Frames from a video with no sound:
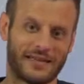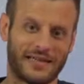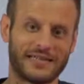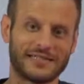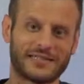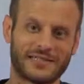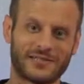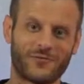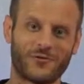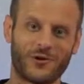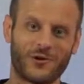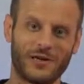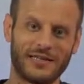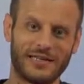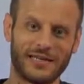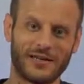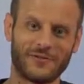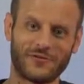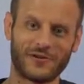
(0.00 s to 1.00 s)
That's for
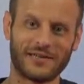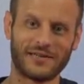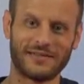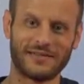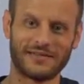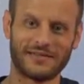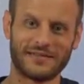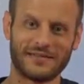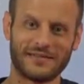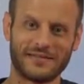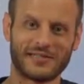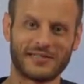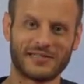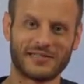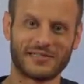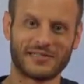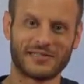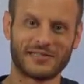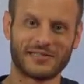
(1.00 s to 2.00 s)
a different sermon
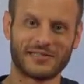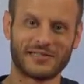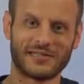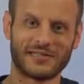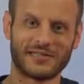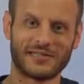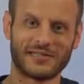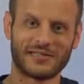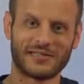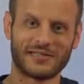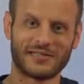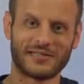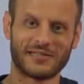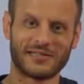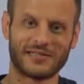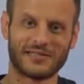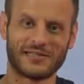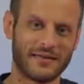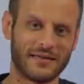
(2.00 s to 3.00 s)
if you want to go more
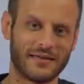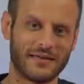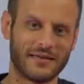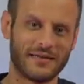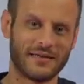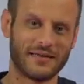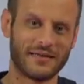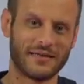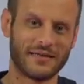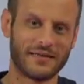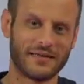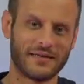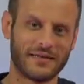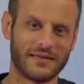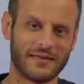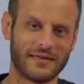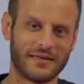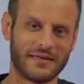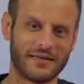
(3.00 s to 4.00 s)
into that.
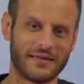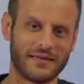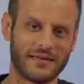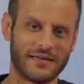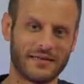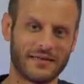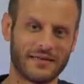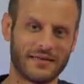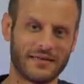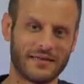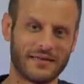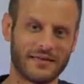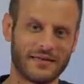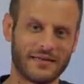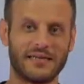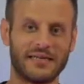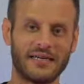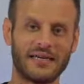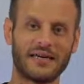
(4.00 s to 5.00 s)
But the
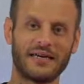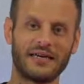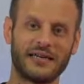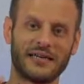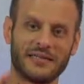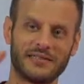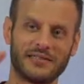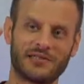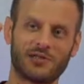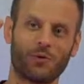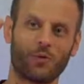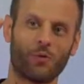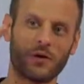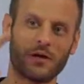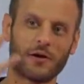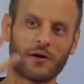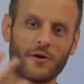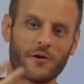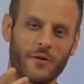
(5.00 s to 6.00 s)
idea is,
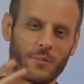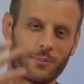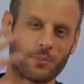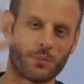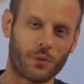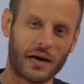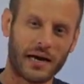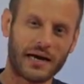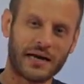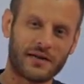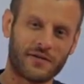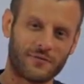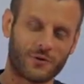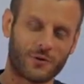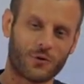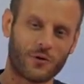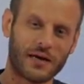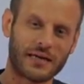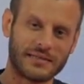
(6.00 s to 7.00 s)
we are the bride of
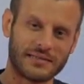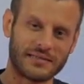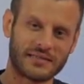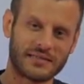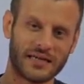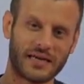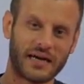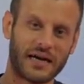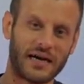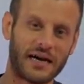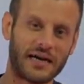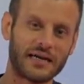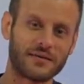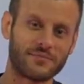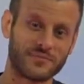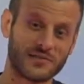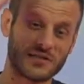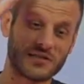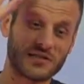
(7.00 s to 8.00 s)
Christ. I
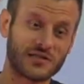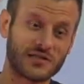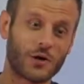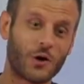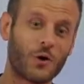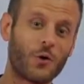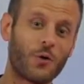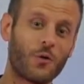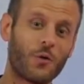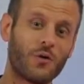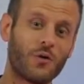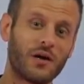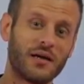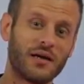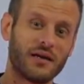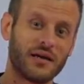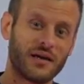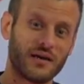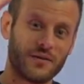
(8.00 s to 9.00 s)
am so
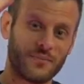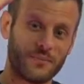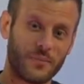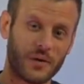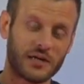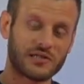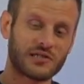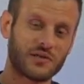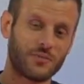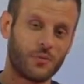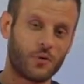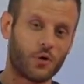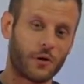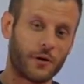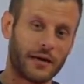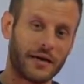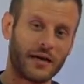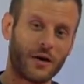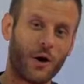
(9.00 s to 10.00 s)
much
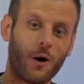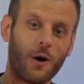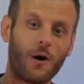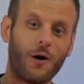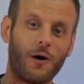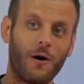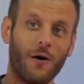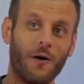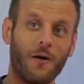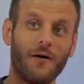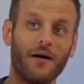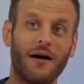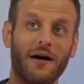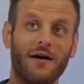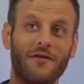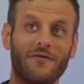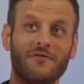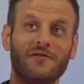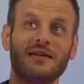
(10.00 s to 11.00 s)
more in awe
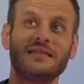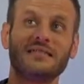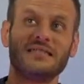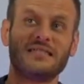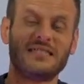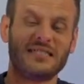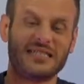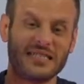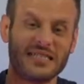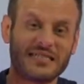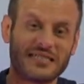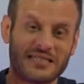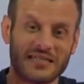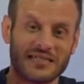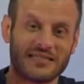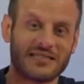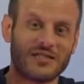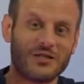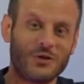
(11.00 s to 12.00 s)
of
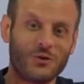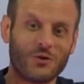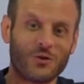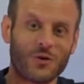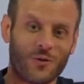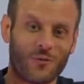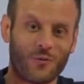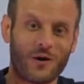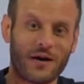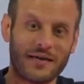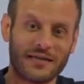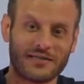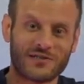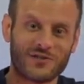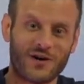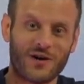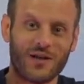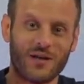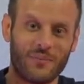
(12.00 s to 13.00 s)
Jesus. You are what
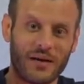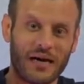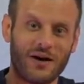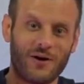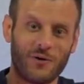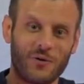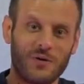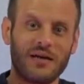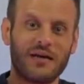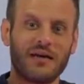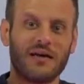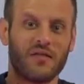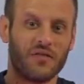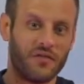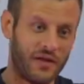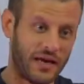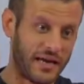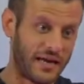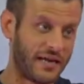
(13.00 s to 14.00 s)
it's all about.
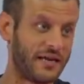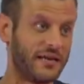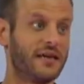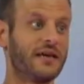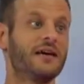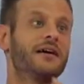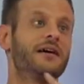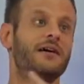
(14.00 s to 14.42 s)
Then,